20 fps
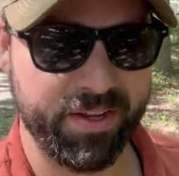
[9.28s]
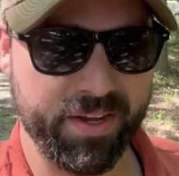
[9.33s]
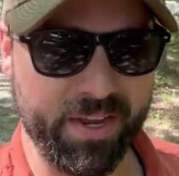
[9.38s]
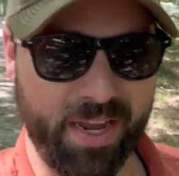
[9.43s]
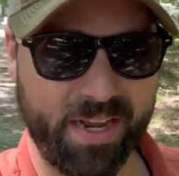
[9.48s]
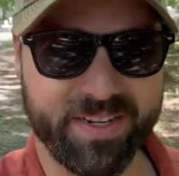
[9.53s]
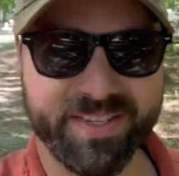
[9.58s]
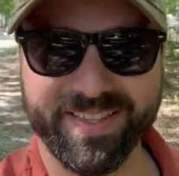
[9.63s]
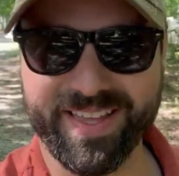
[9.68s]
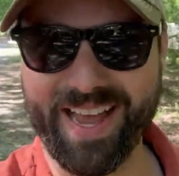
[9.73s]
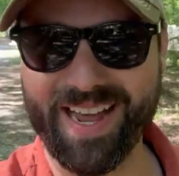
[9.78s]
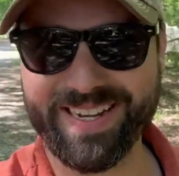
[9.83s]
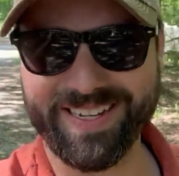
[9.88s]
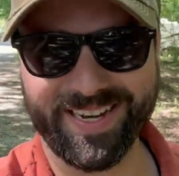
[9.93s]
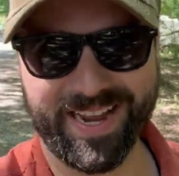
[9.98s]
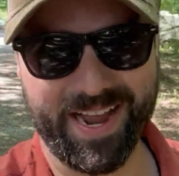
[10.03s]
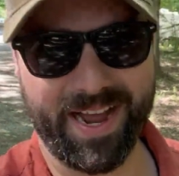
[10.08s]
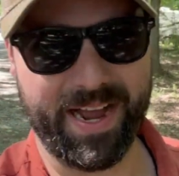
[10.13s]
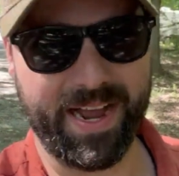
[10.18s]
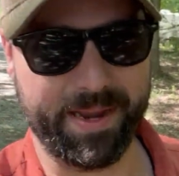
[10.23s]
It's that
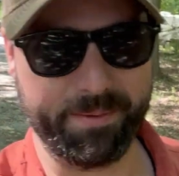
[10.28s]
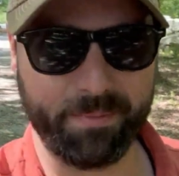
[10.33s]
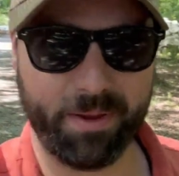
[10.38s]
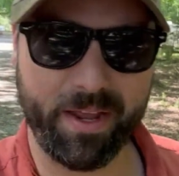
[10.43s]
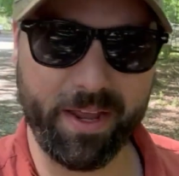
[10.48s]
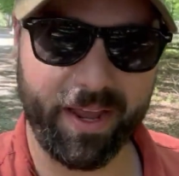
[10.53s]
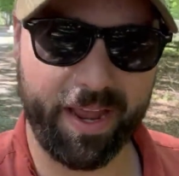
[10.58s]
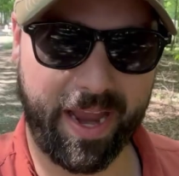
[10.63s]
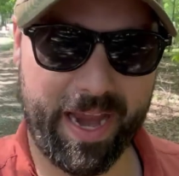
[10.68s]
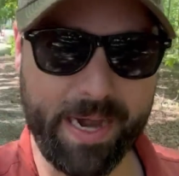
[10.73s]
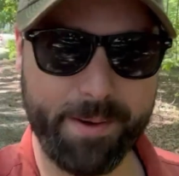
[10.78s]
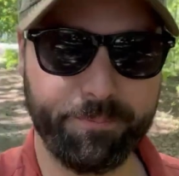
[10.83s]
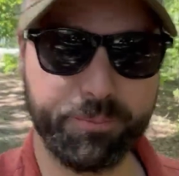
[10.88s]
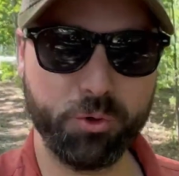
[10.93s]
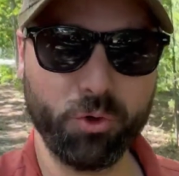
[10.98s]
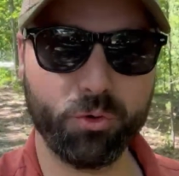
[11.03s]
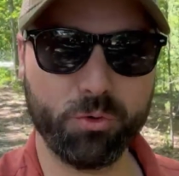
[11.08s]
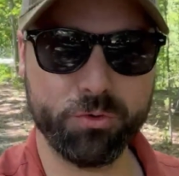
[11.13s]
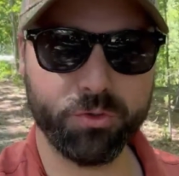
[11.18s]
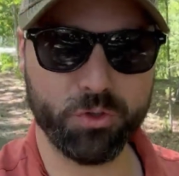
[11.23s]
time.
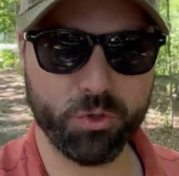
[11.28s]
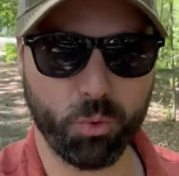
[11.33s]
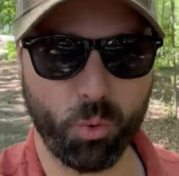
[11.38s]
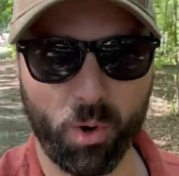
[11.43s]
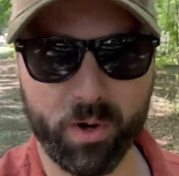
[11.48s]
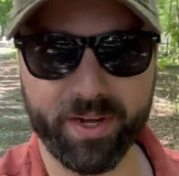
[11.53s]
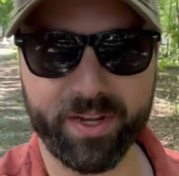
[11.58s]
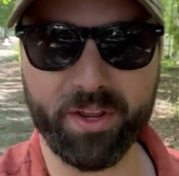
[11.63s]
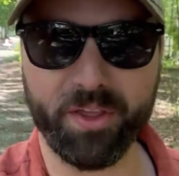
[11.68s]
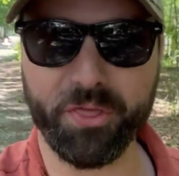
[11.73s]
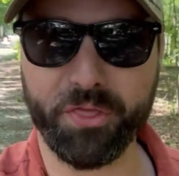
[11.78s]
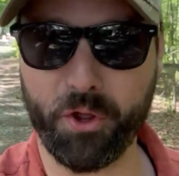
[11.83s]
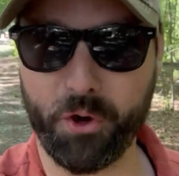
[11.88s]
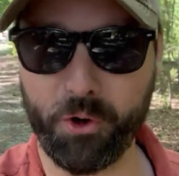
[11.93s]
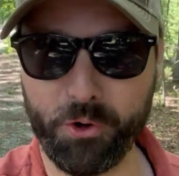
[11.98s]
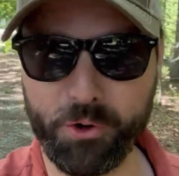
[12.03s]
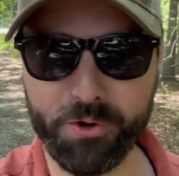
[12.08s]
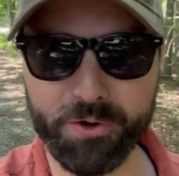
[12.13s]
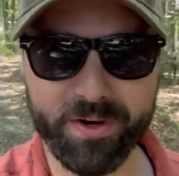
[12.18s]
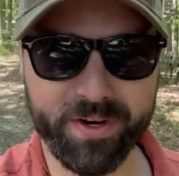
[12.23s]
April
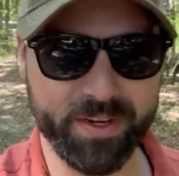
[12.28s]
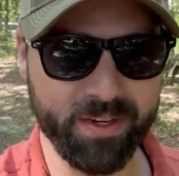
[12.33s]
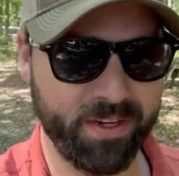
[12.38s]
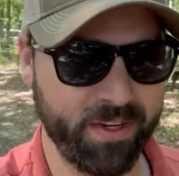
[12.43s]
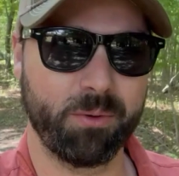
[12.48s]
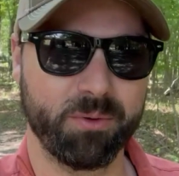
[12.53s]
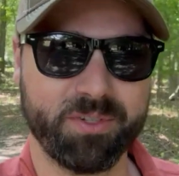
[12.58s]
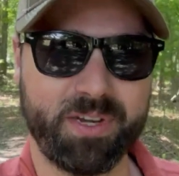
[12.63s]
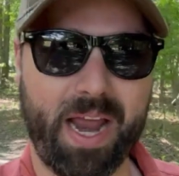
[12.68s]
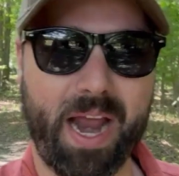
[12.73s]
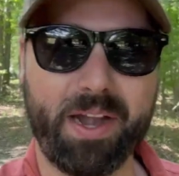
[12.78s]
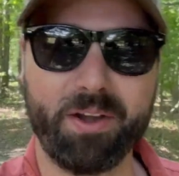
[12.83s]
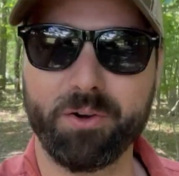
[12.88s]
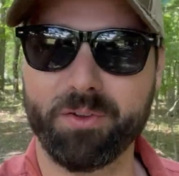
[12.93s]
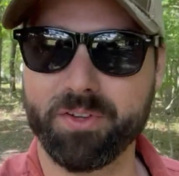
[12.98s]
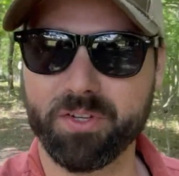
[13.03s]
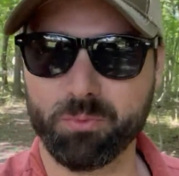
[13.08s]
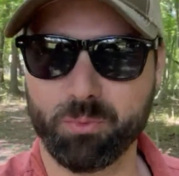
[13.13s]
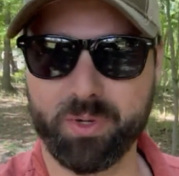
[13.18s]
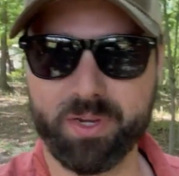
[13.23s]
23rd. Was down here
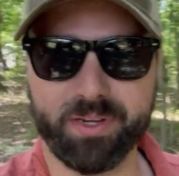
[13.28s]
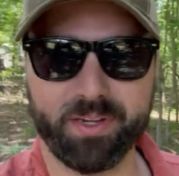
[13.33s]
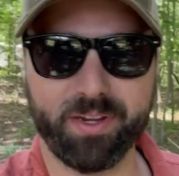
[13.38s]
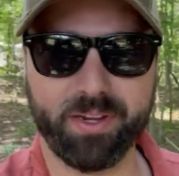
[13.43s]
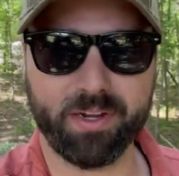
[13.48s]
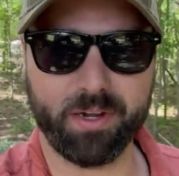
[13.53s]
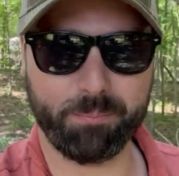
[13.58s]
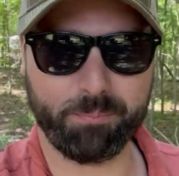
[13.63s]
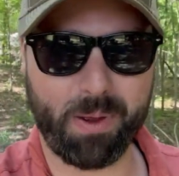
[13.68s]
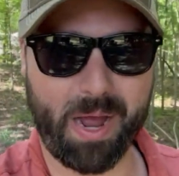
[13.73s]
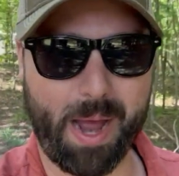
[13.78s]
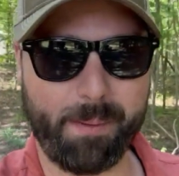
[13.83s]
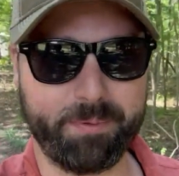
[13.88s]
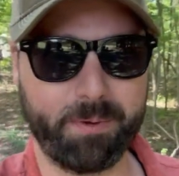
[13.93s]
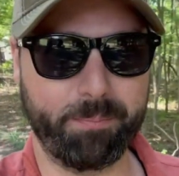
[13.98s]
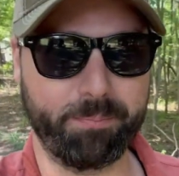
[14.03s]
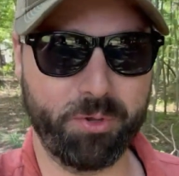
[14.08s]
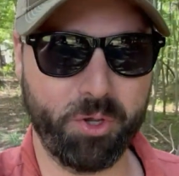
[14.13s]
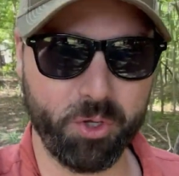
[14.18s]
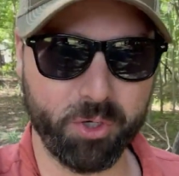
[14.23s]
this weekend, popped a
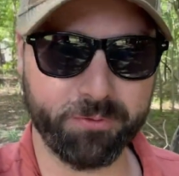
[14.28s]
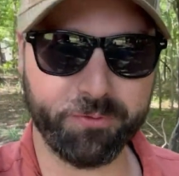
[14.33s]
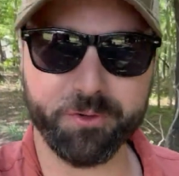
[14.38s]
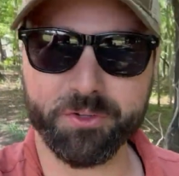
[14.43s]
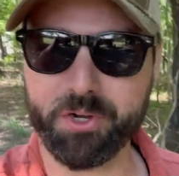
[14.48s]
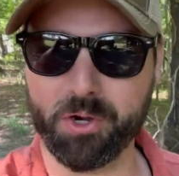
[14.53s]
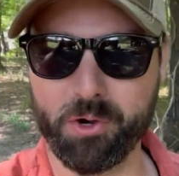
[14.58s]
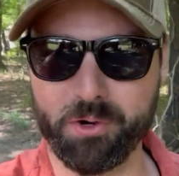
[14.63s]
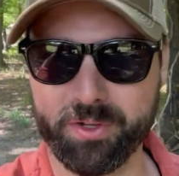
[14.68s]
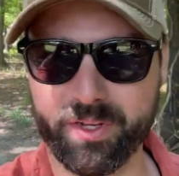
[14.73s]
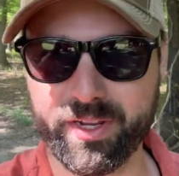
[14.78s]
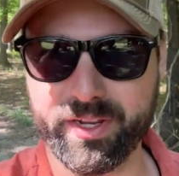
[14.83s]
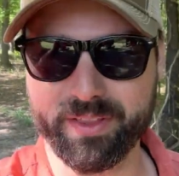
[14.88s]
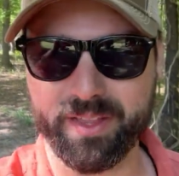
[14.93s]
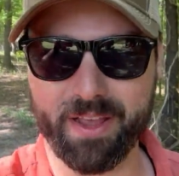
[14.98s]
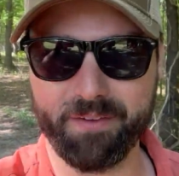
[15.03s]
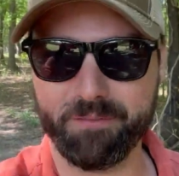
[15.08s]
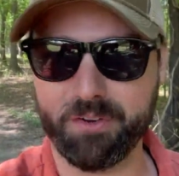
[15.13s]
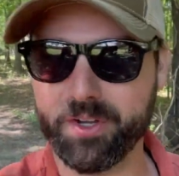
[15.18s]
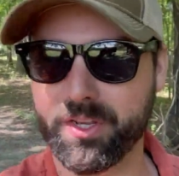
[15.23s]
beautiful turkey.
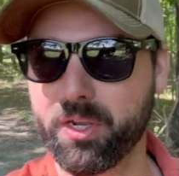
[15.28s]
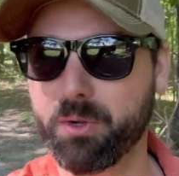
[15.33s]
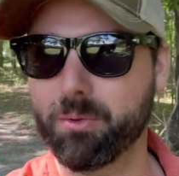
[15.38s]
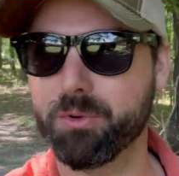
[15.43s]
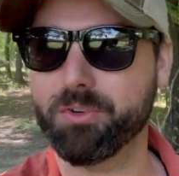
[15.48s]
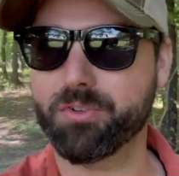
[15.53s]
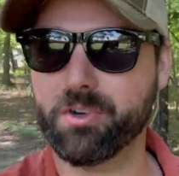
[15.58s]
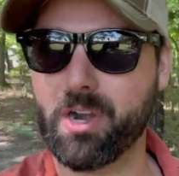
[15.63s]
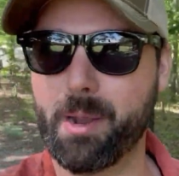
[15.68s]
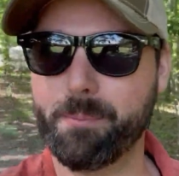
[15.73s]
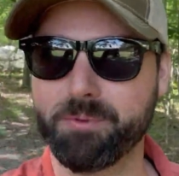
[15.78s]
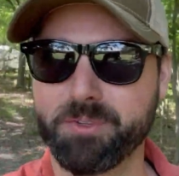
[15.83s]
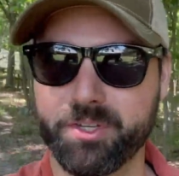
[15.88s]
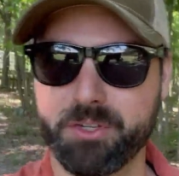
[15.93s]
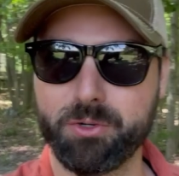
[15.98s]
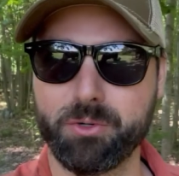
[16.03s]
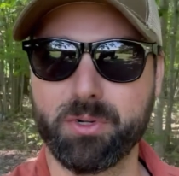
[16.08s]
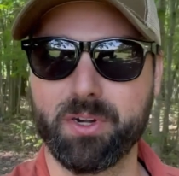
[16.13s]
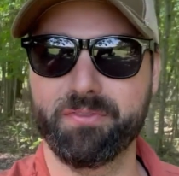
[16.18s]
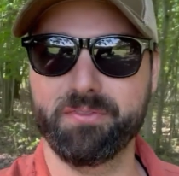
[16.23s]
That video will drop
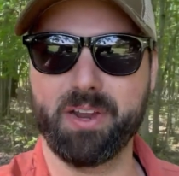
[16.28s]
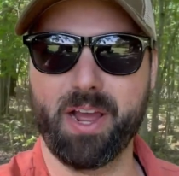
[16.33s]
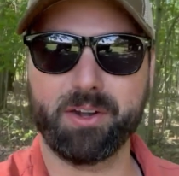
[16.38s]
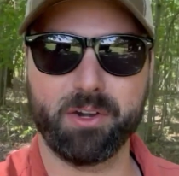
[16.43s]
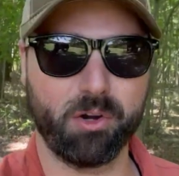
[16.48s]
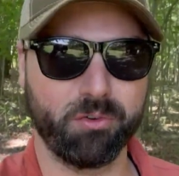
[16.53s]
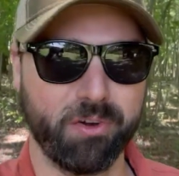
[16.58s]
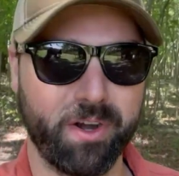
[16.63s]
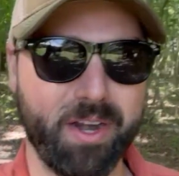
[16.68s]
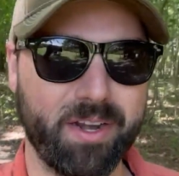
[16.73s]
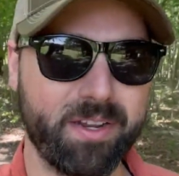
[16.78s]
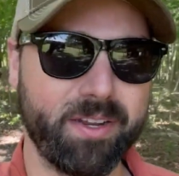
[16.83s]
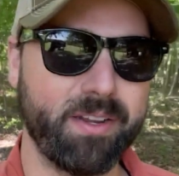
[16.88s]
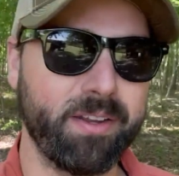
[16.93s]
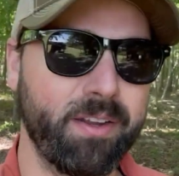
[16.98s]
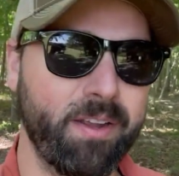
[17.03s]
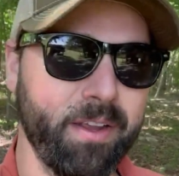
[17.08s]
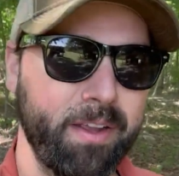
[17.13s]
soon, if not already.